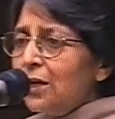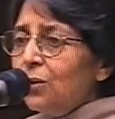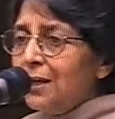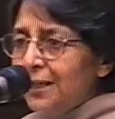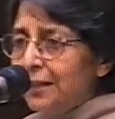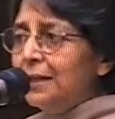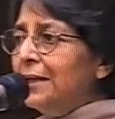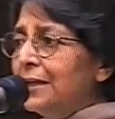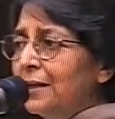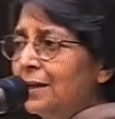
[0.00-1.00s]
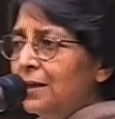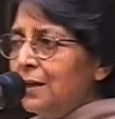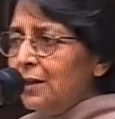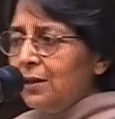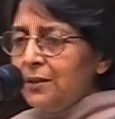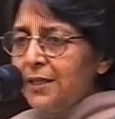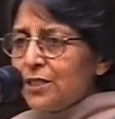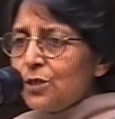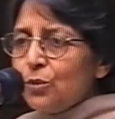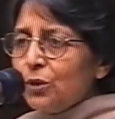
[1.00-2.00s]
Now, legally,
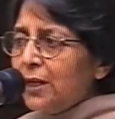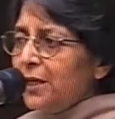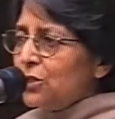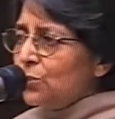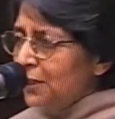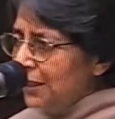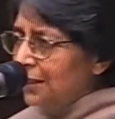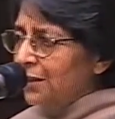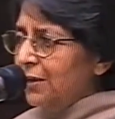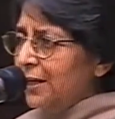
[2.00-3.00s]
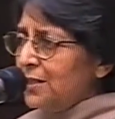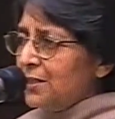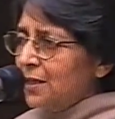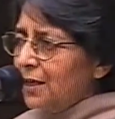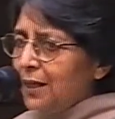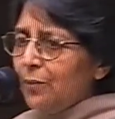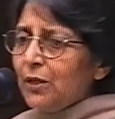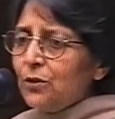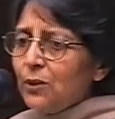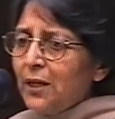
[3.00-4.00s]
Desdemona is within her rights in
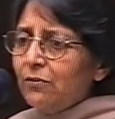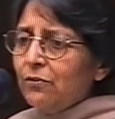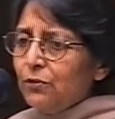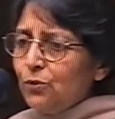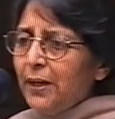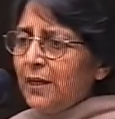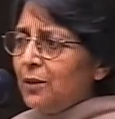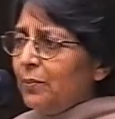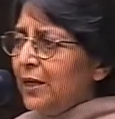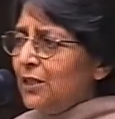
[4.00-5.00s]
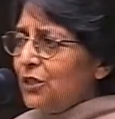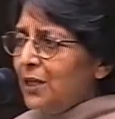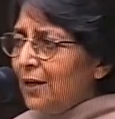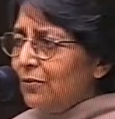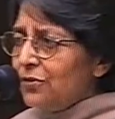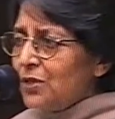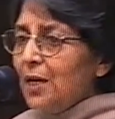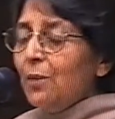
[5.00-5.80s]
claiming to love, to marry the man she loves.